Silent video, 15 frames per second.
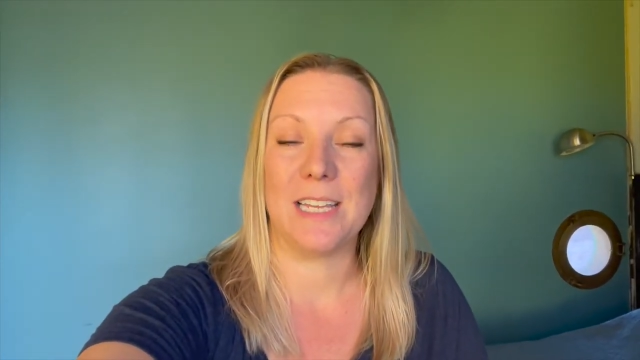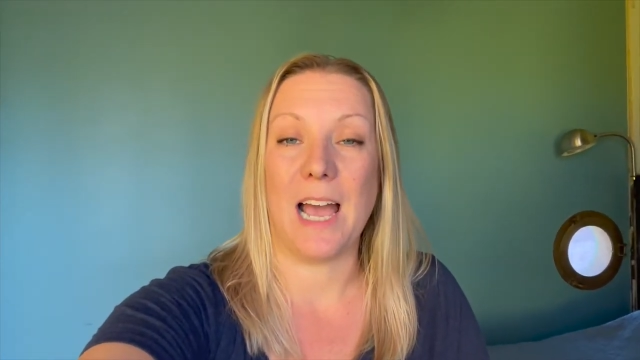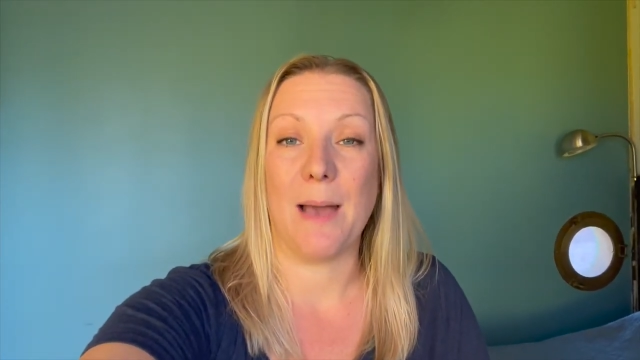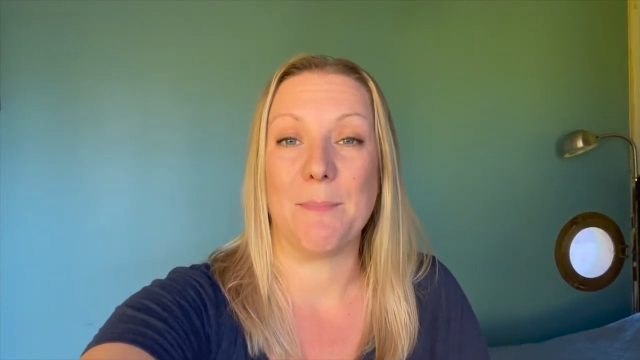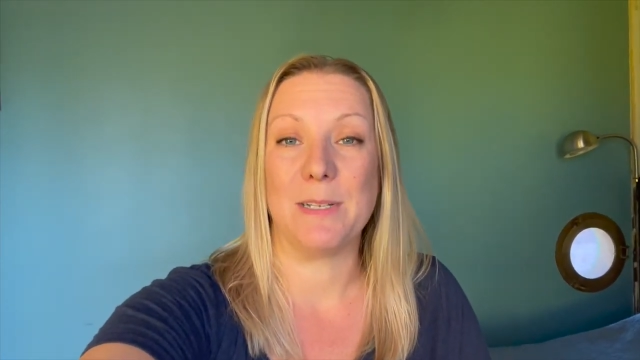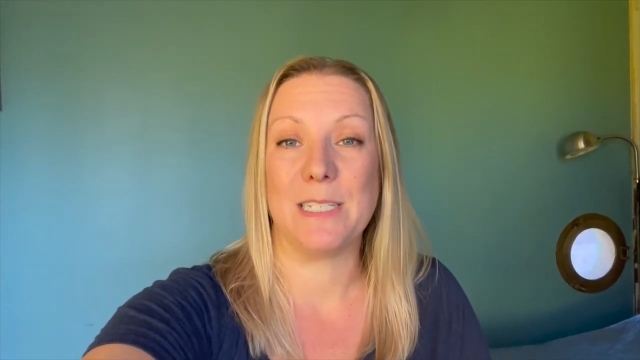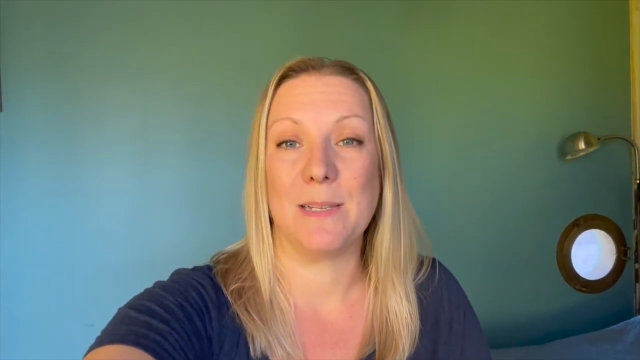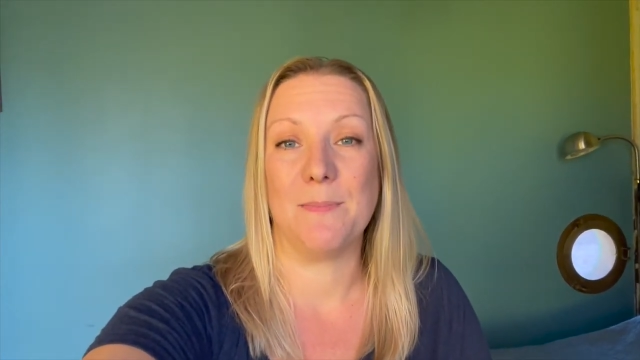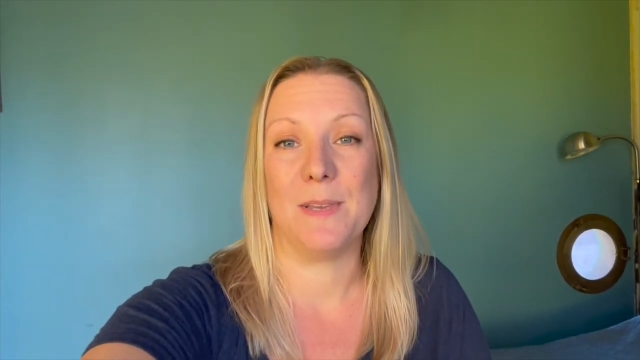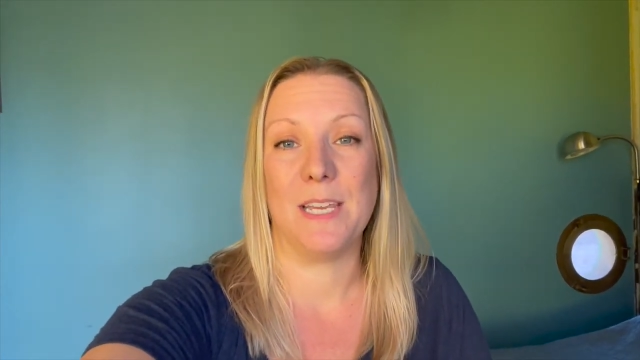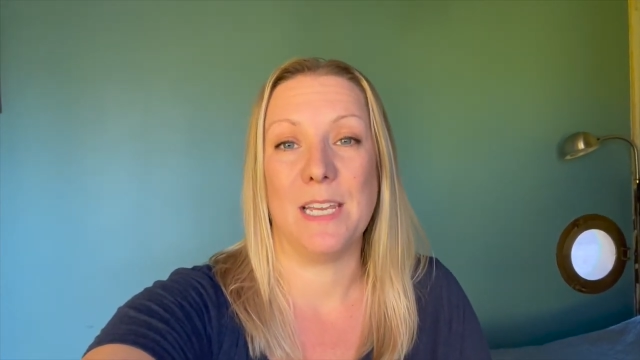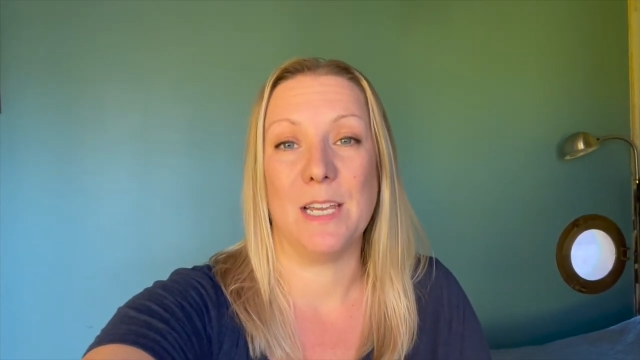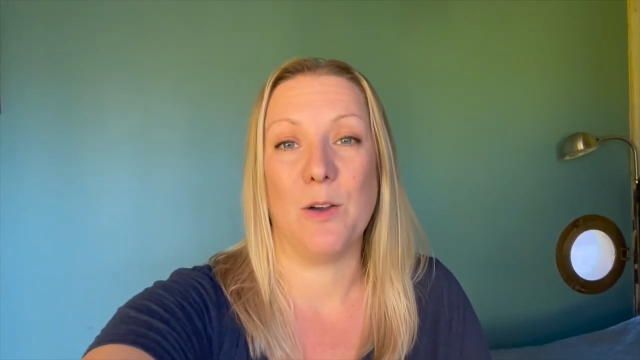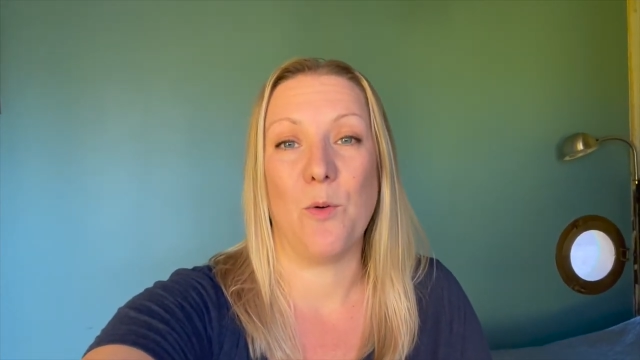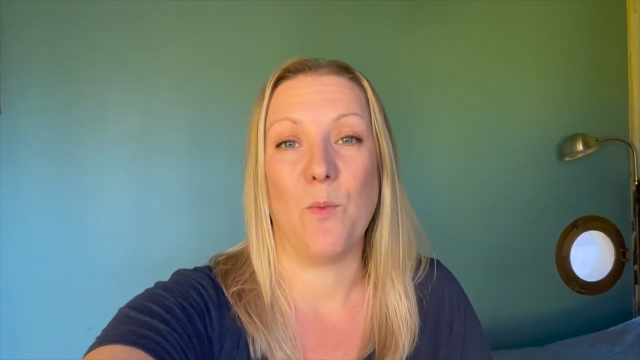happened to
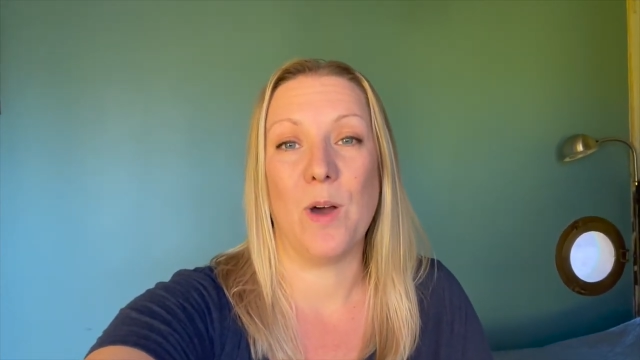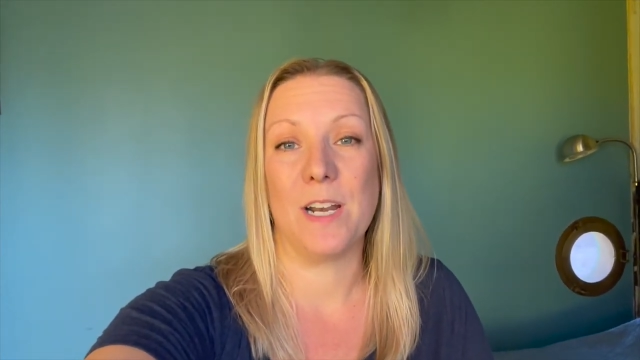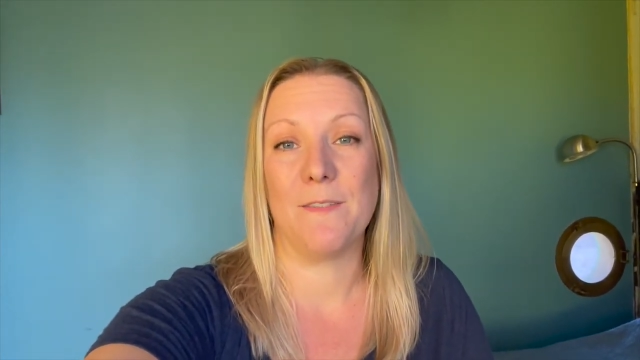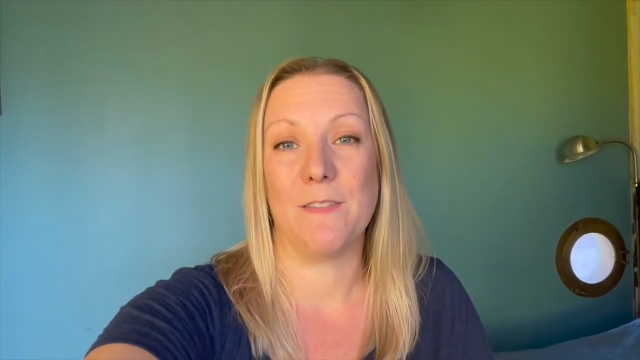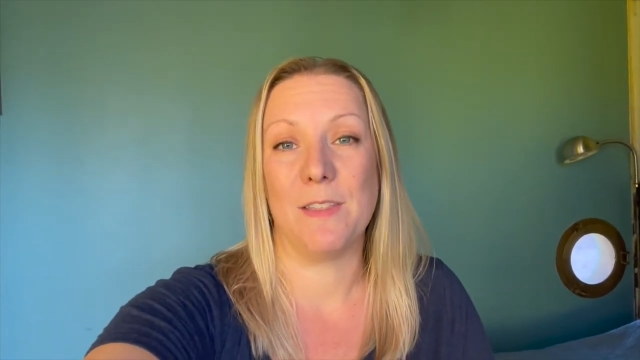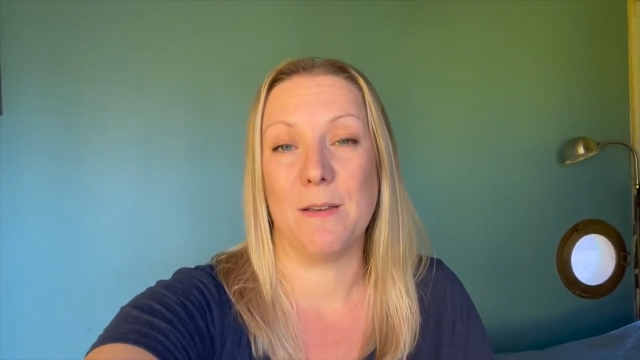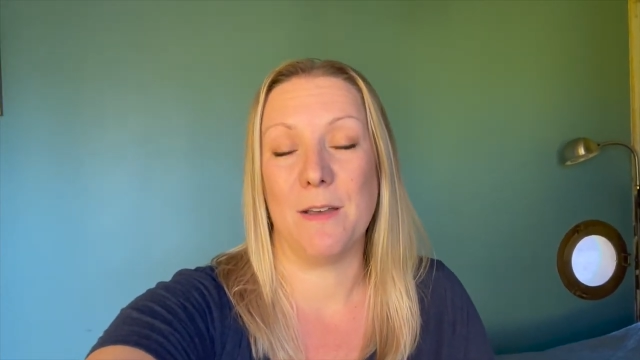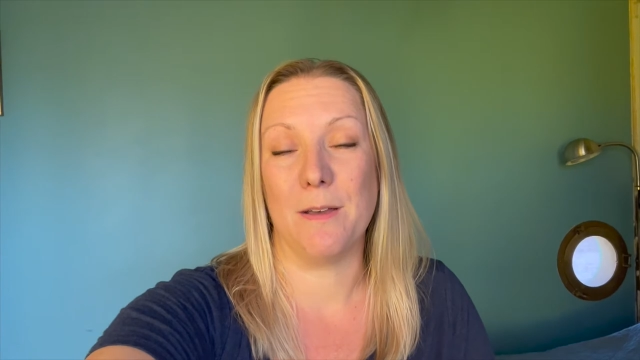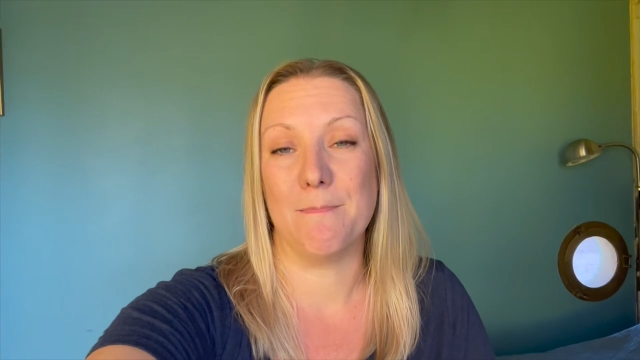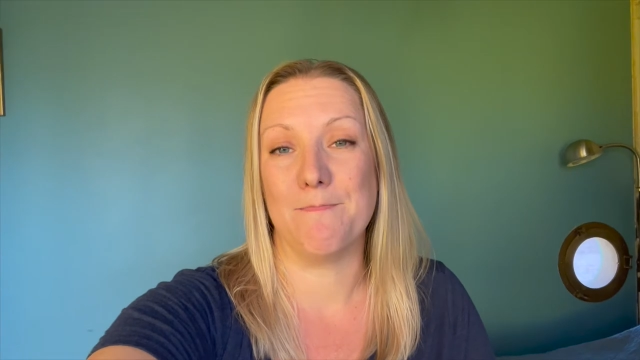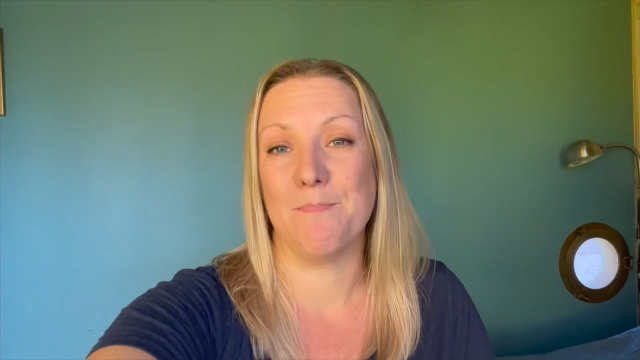be one of the